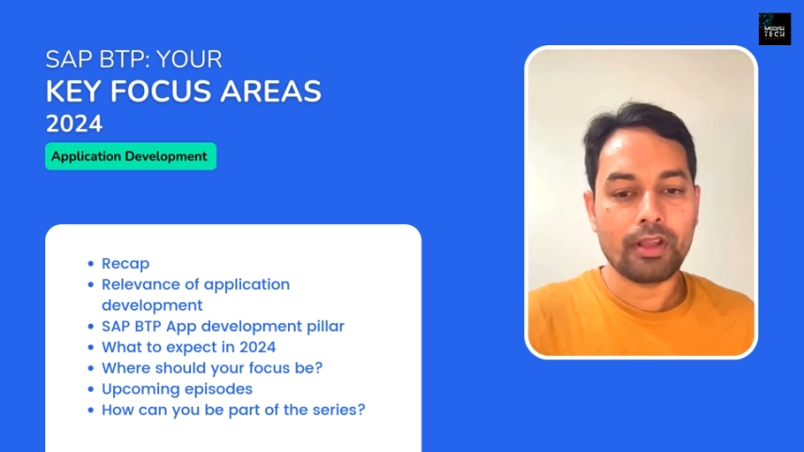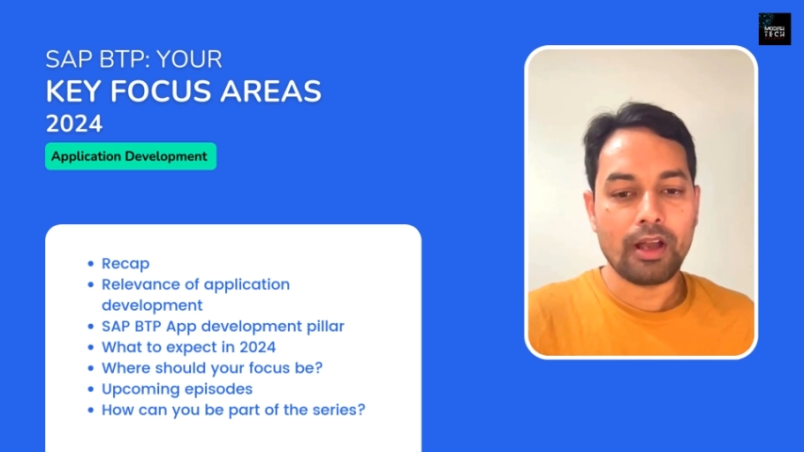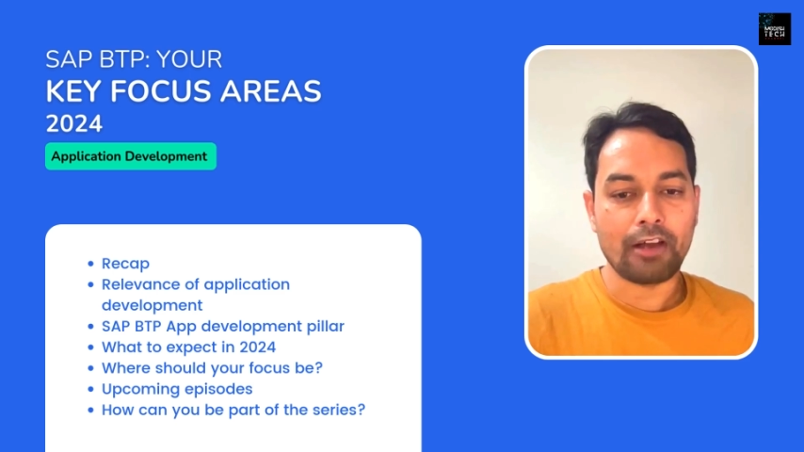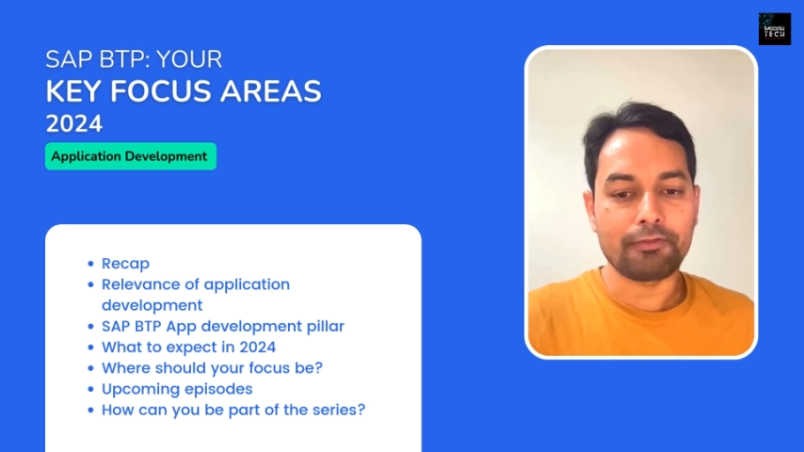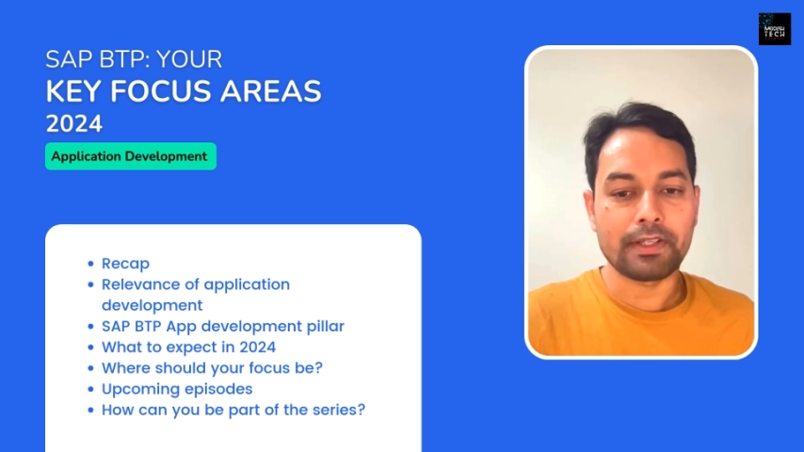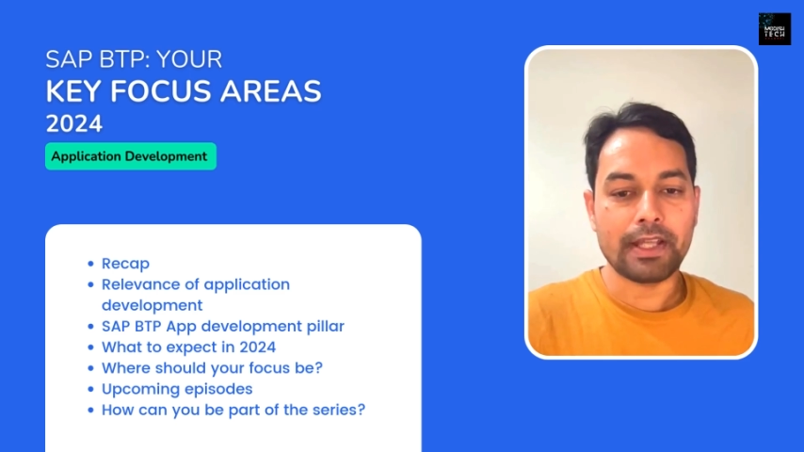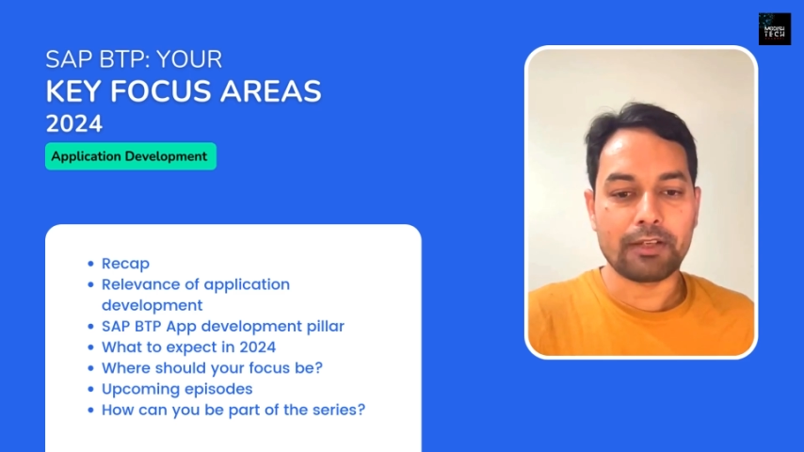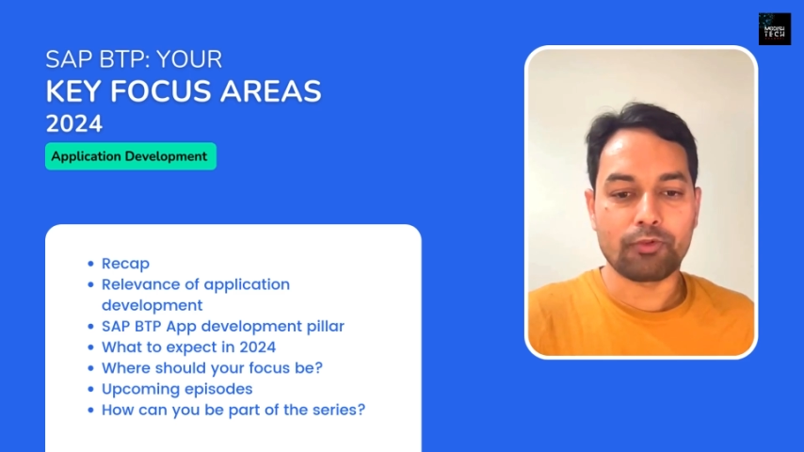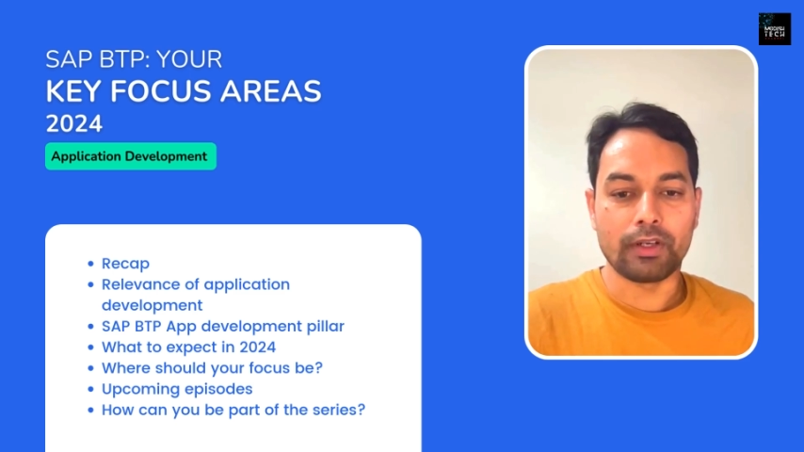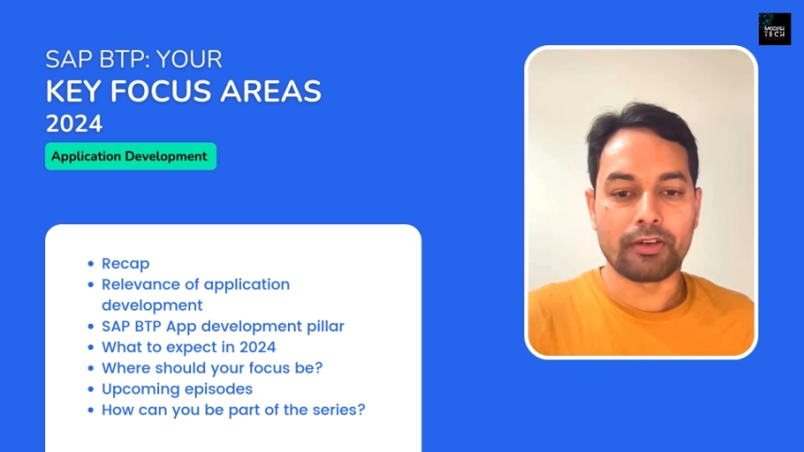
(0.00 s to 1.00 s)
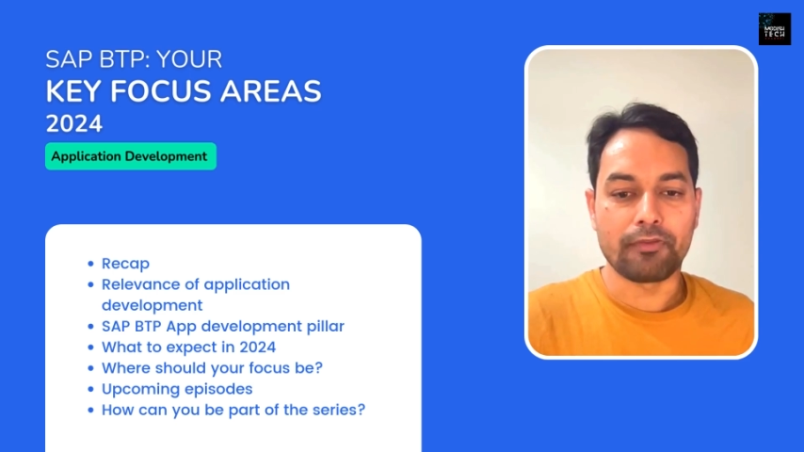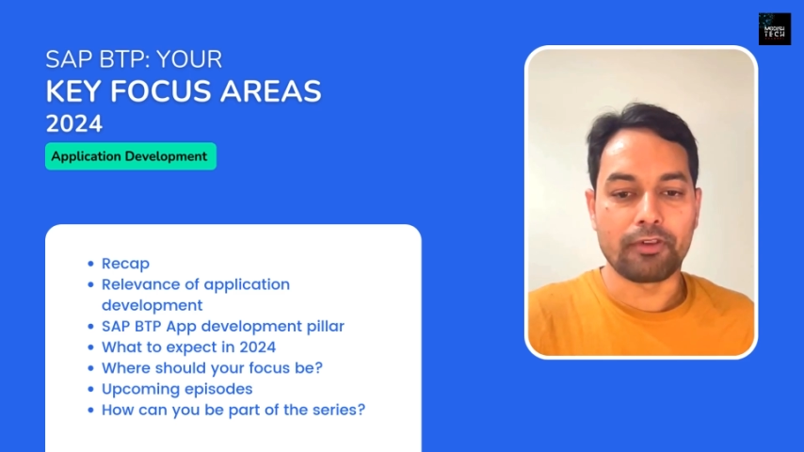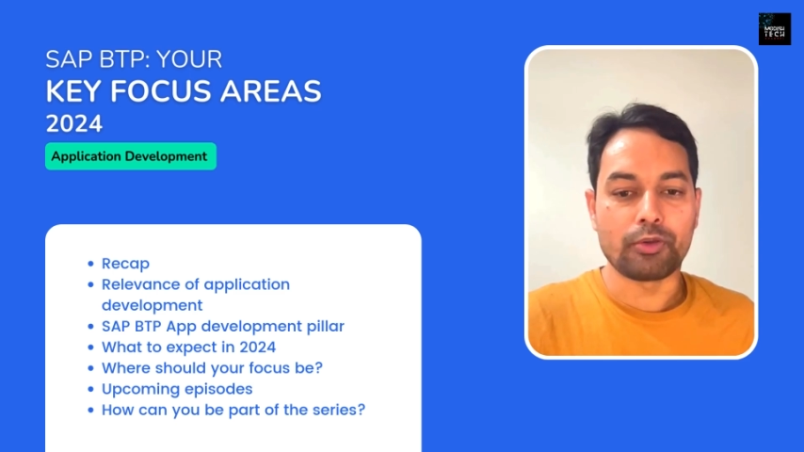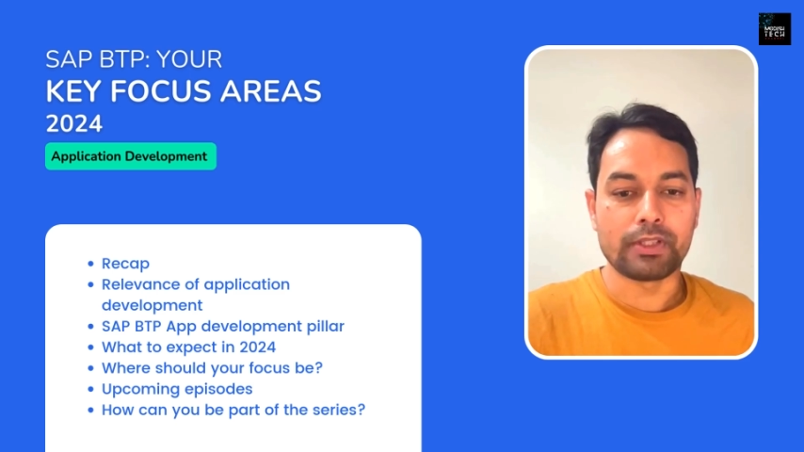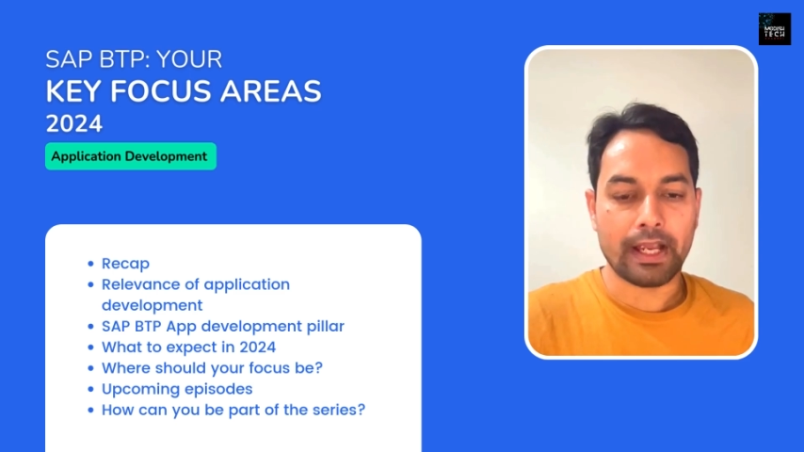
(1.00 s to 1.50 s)
After that, we'll
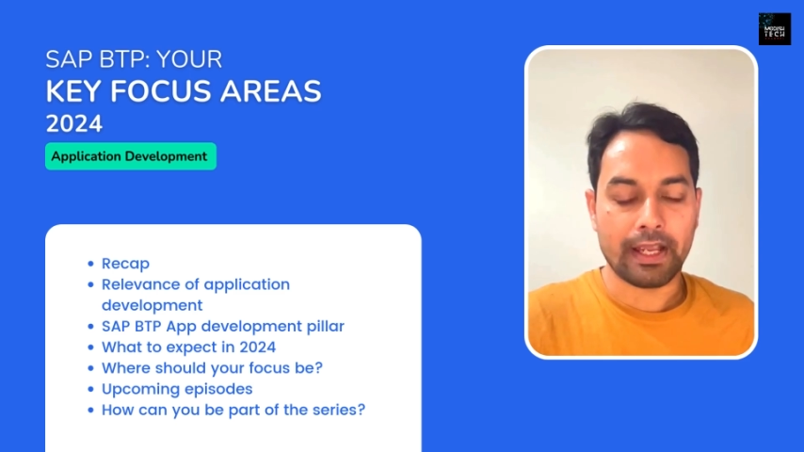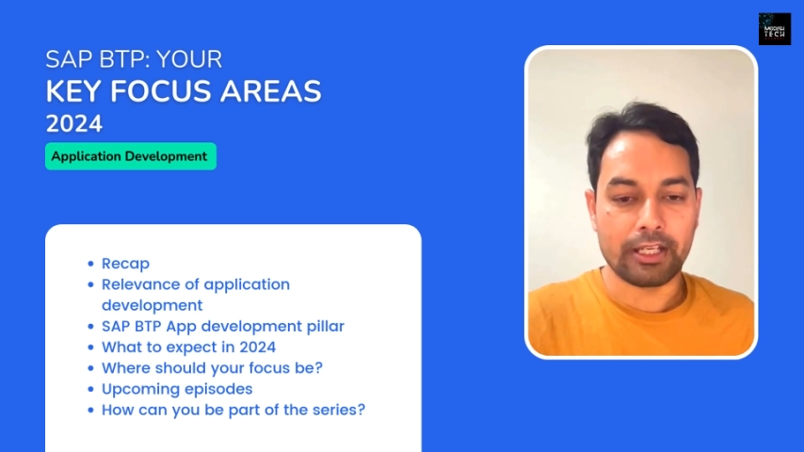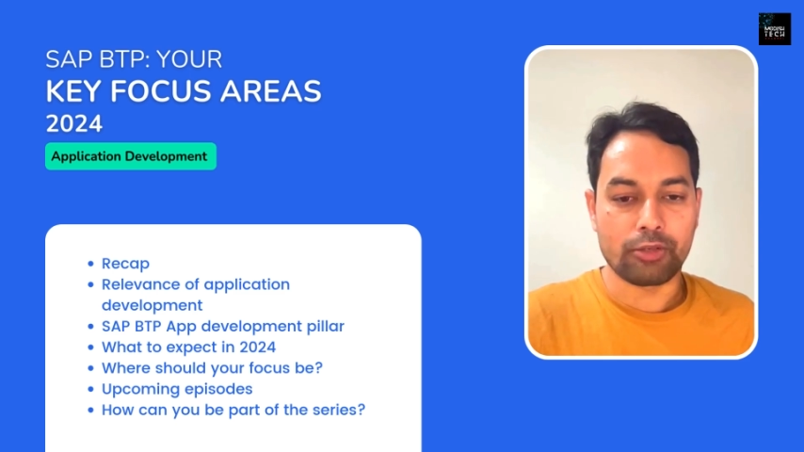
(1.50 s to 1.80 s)
review TechKit